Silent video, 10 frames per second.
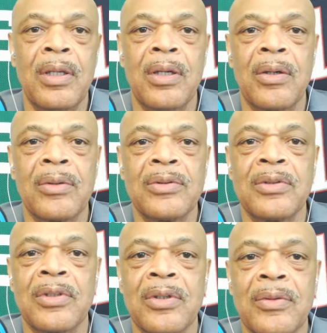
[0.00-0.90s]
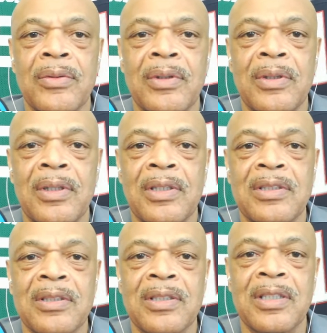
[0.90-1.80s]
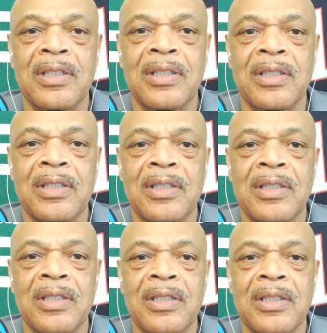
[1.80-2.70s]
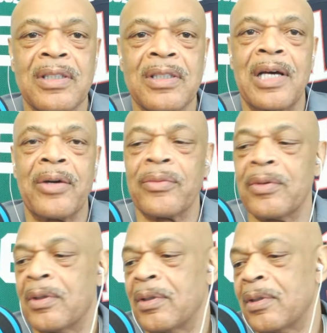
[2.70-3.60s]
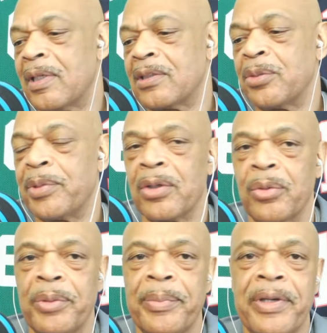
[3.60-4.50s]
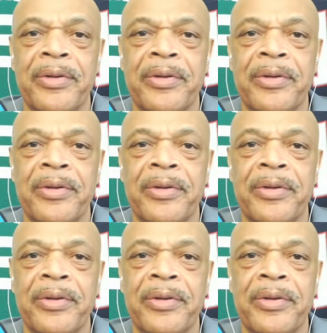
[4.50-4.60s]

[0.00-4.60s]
Oh, let's just get this. Now, that should be a little bit better.